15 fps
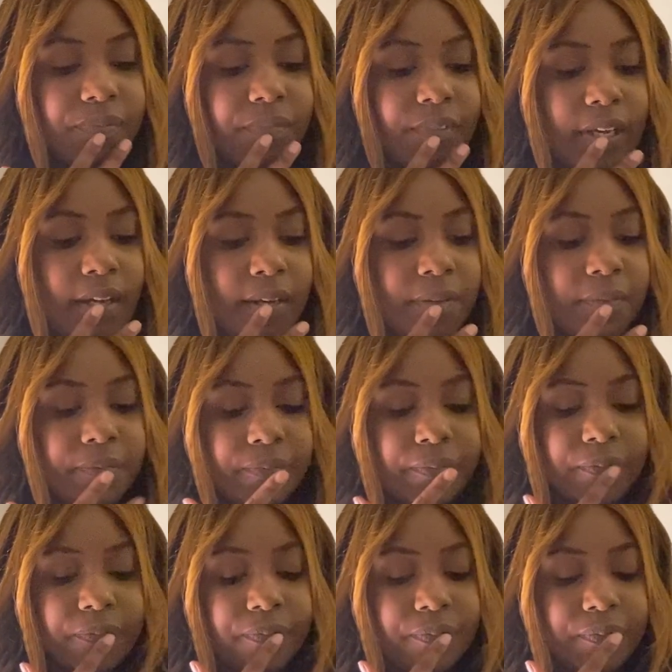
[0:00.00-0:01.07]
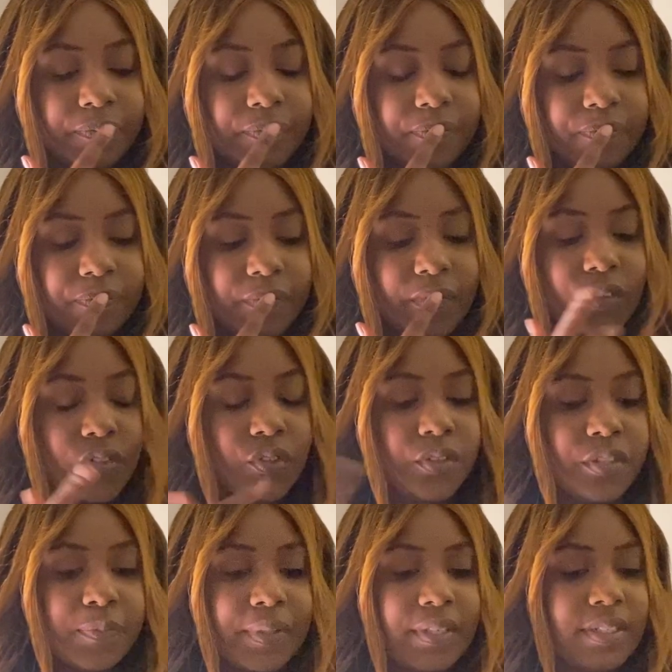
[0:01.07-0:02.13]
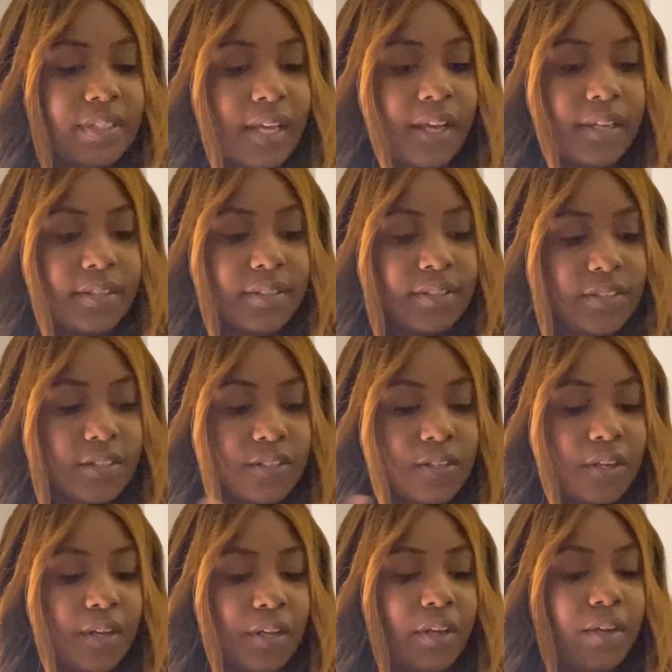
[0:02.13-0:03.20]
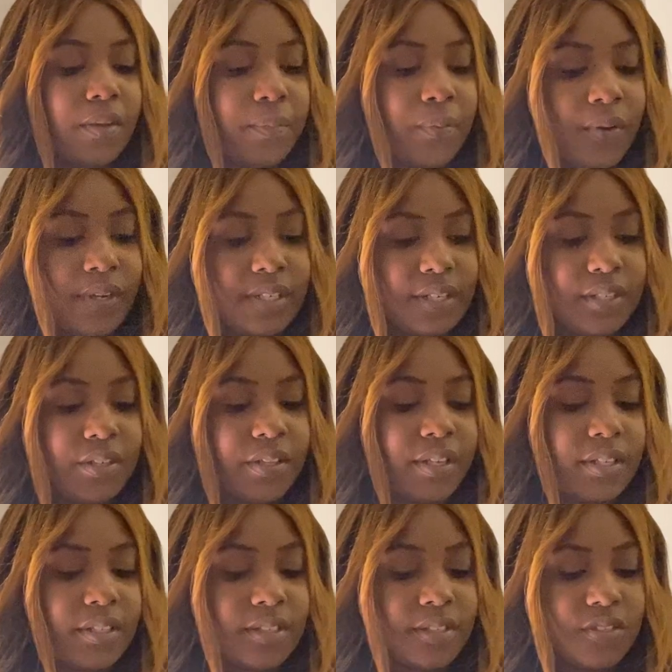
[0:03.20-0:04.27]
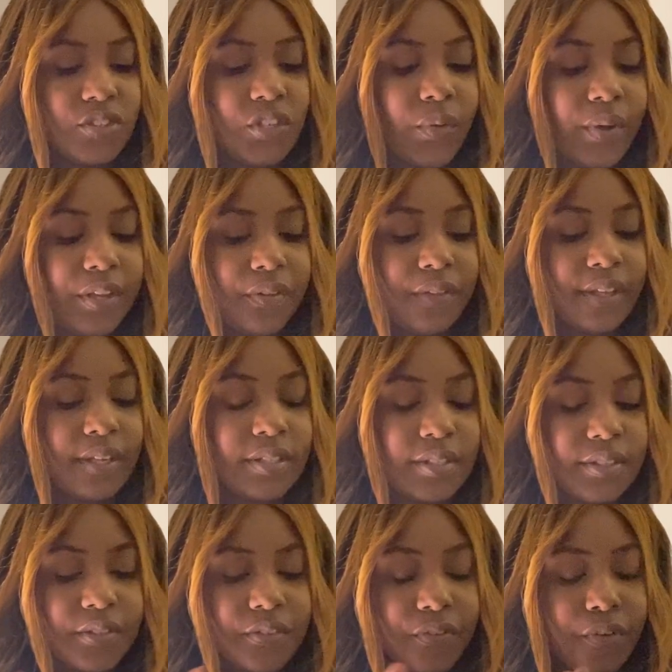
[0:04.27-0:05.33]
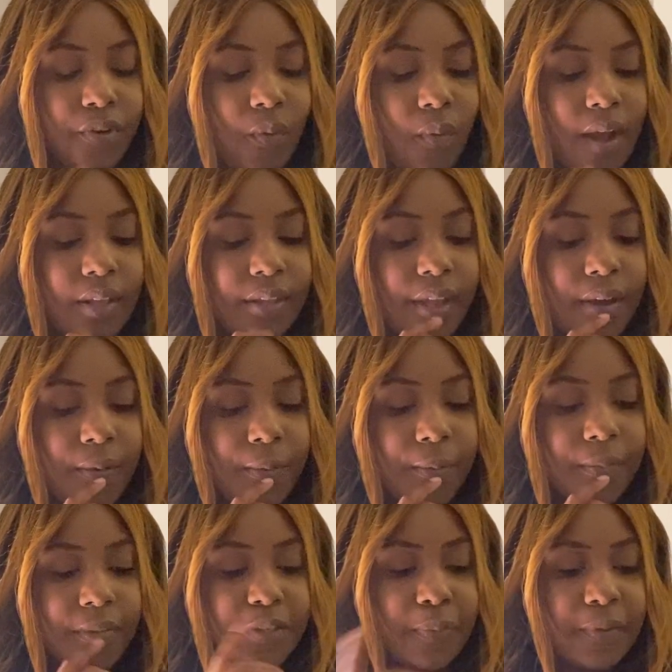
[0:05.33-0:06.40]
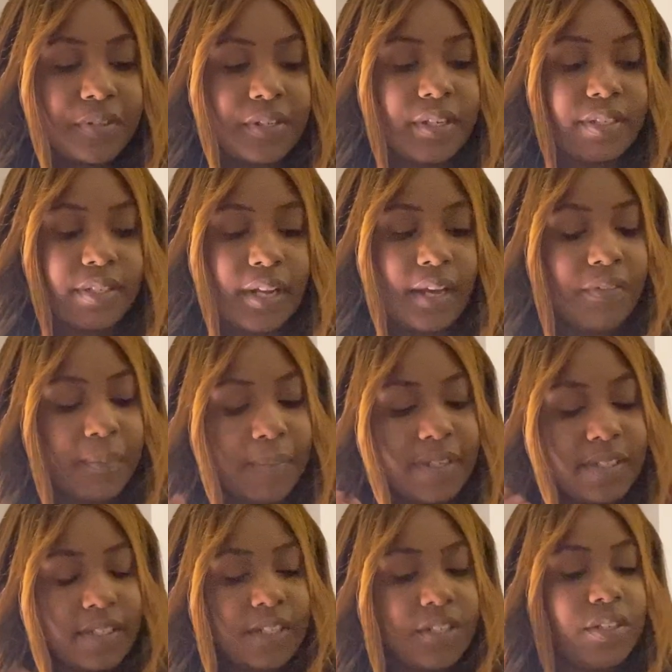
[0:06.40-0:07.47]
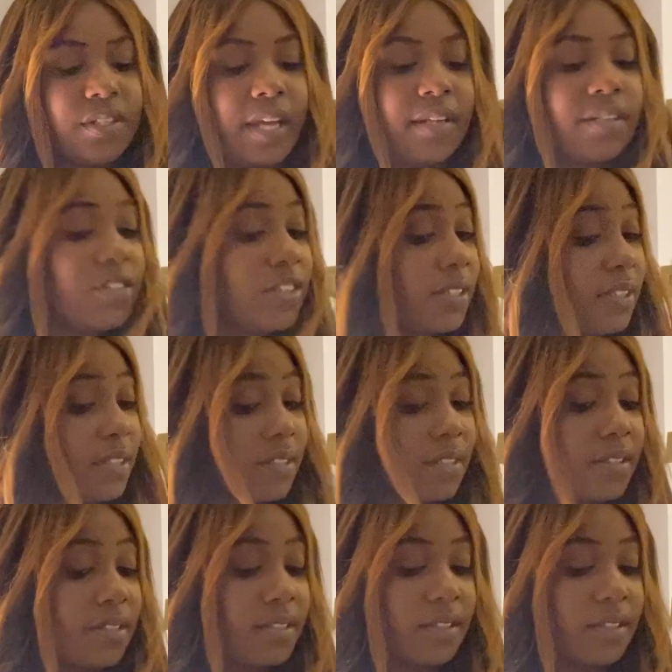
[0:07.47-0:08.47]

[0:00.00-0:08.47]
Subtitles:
Yeah, because there's been signs pointing to this, showing you this for a while now. This person doesn't have the best intentions.